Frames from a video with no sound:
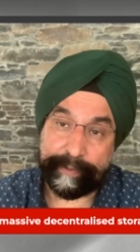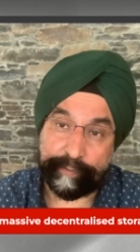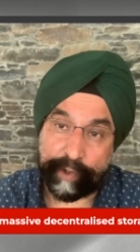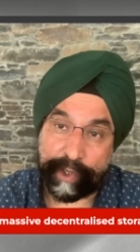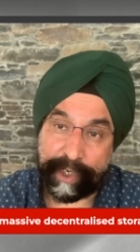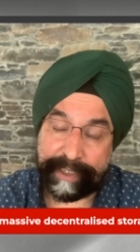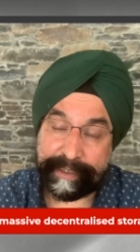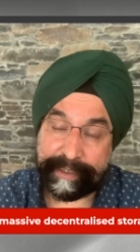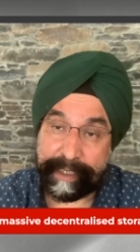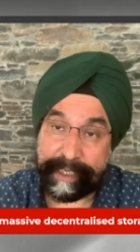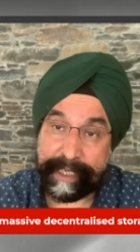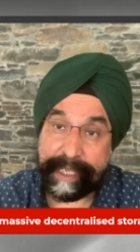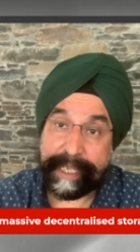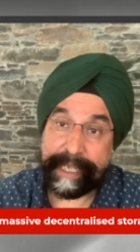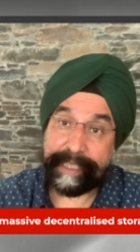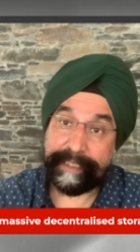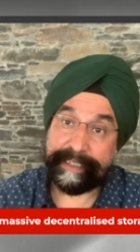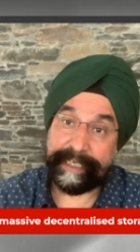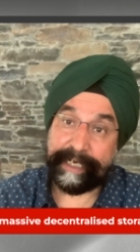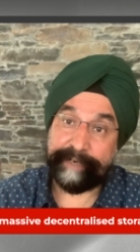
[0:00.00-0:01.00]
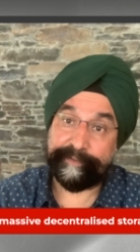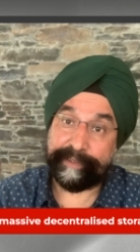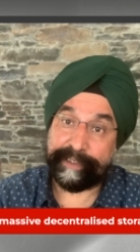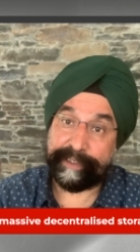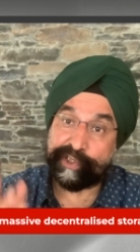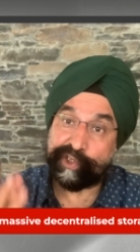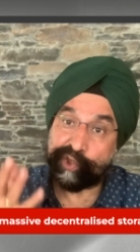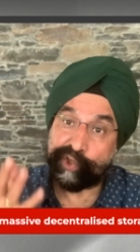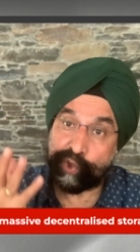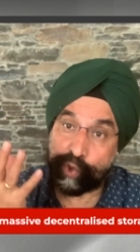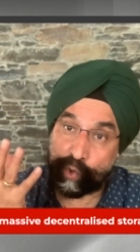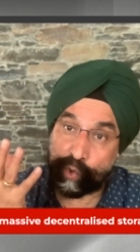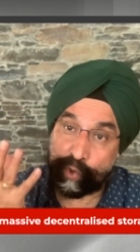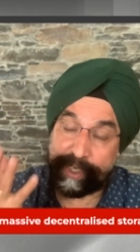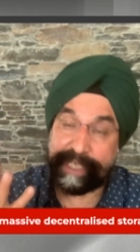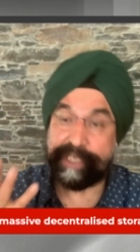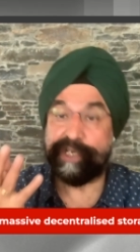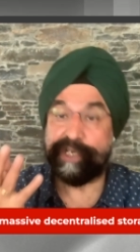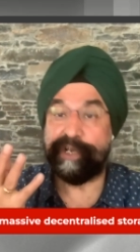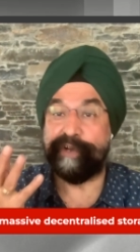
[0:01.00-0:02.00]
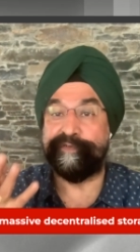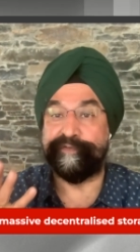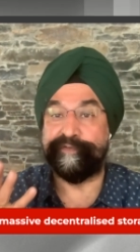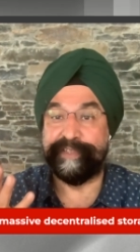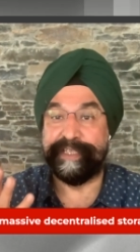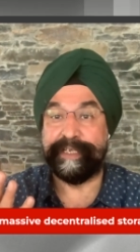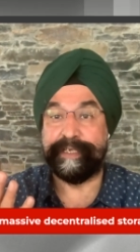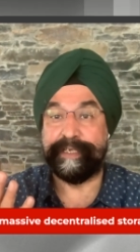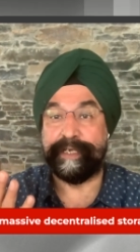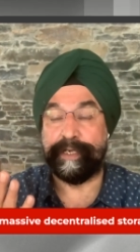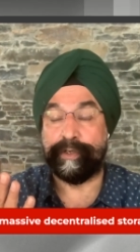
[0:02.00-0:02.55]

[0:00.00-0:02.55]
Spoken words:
was that for storage of the